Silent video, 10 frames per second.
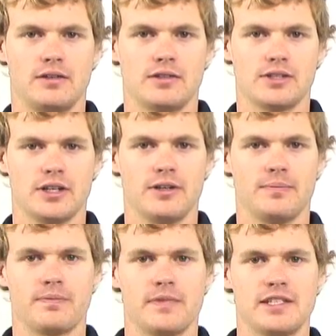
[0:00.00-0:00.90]
So
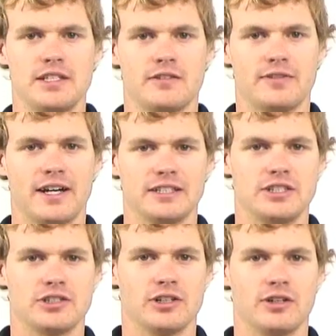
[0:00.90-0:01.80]
there's an
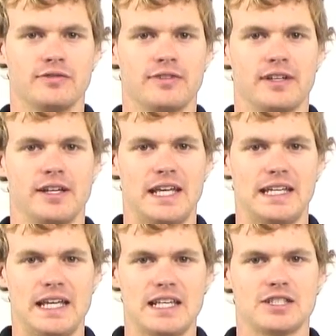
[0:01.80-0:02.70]
advantage of a
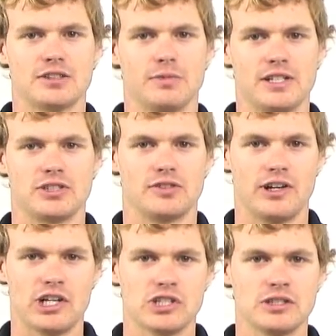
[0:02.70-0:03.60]
east to west
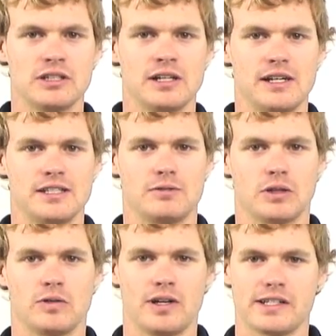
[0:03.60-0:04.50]
direction, is it
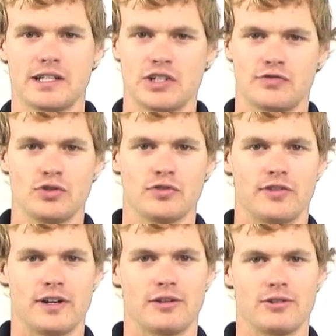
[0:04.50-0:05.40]
requires less fuel
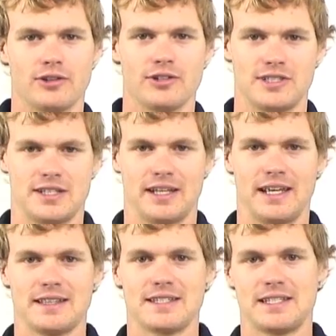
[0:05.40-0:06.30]
for our rockets to
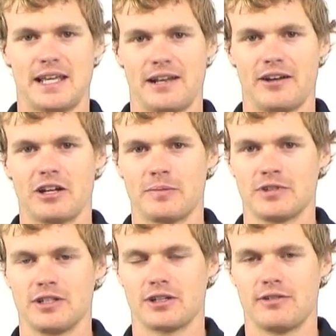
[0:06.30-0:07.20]
get the satellite up
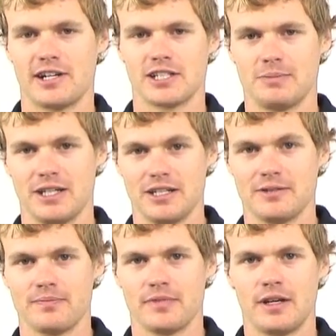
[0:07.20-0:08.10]
to the correct speed,
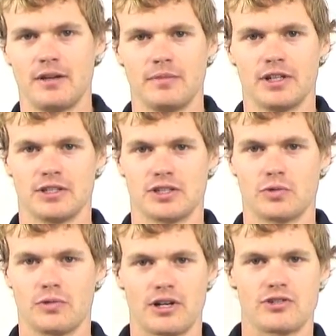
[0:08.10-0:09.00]
because it's
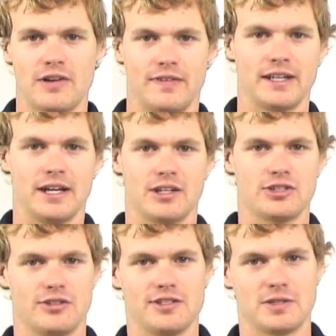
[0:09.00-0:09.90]
already travelling at a
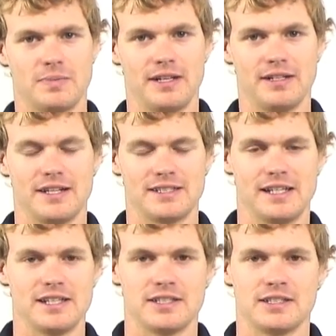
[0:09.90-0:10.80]
certain speed as it
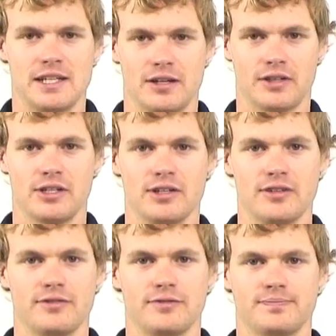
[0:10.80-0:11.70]
is sitting on the
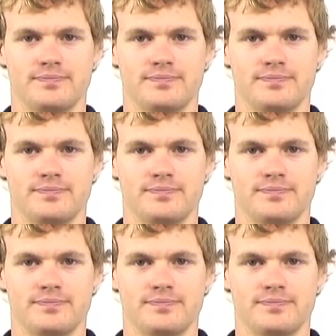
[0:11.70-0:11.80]
Earth.